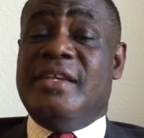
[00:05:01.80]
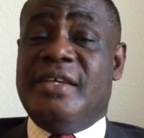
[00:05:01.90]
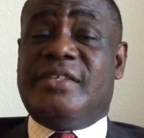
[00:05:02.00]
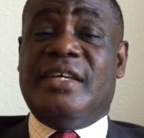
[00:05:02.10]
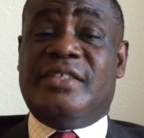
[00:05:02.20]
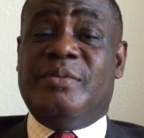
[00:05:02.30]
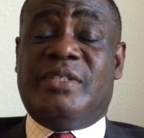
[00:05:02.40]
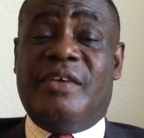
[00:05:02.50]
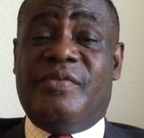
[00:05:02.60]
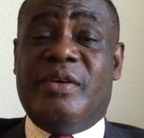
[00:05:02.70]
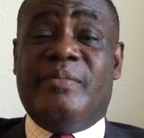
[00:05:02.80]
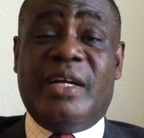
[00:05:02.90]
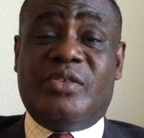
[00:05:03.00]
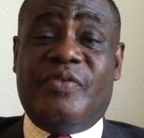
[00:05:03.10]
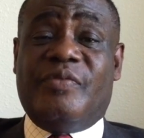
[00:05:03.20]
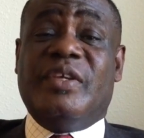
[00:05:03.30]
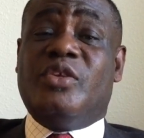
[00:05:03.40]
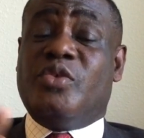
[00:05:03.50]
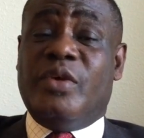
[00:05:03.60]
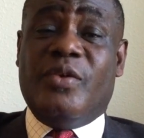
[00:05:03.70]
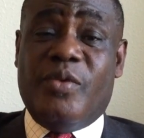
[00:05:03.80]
Jesus himself in Matthew 15 told the